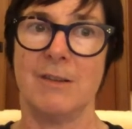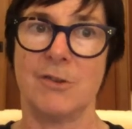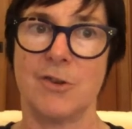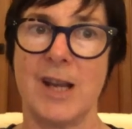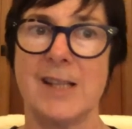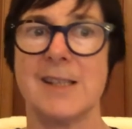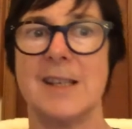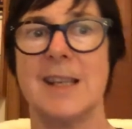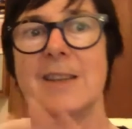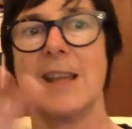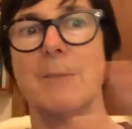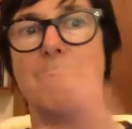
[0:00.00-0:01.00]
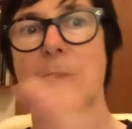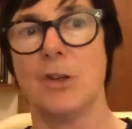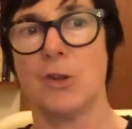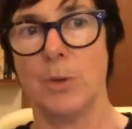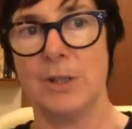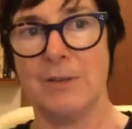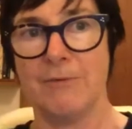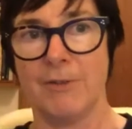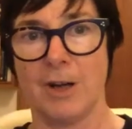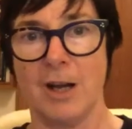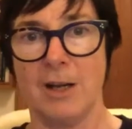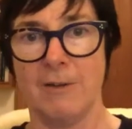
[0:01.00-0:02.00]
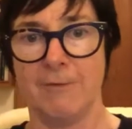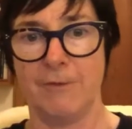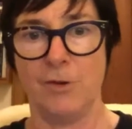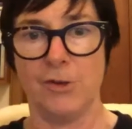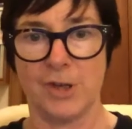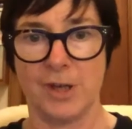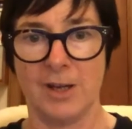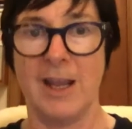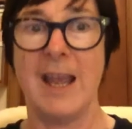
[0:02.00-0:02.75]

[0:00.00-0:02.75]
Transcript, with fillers: transiting them to a different kind of future